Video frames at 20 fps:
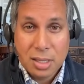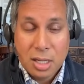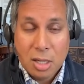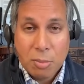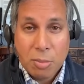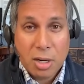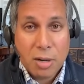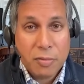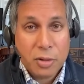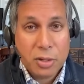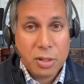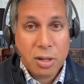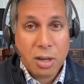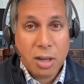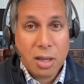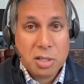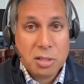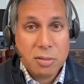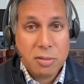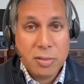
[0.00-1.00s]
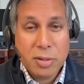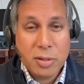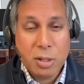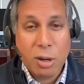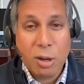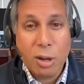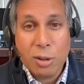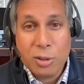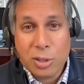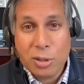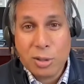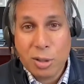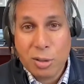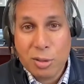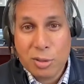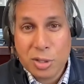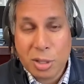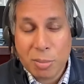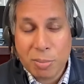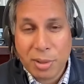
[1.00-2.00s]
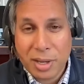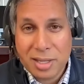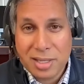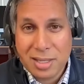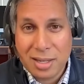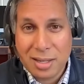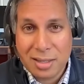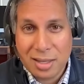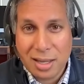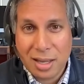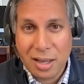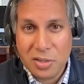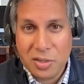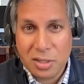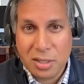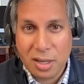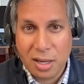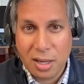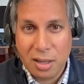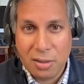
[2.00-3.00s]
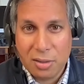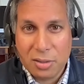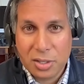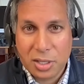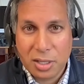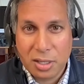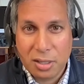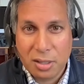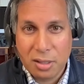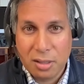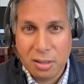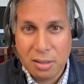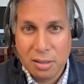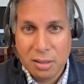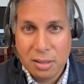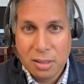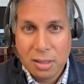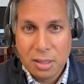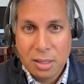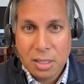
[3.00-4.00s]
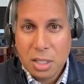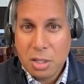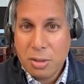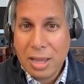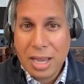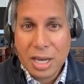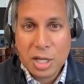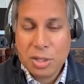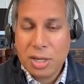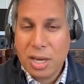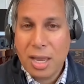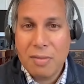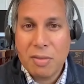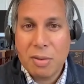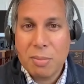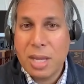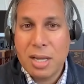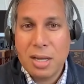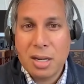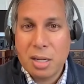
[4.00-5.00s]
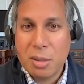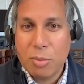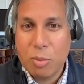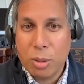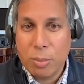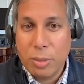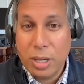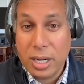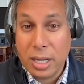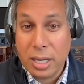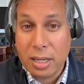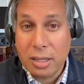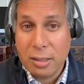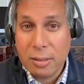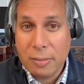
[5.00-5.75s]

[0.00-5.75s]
but if your cost of living also goes up by $10000 a year you actually haven't made any more money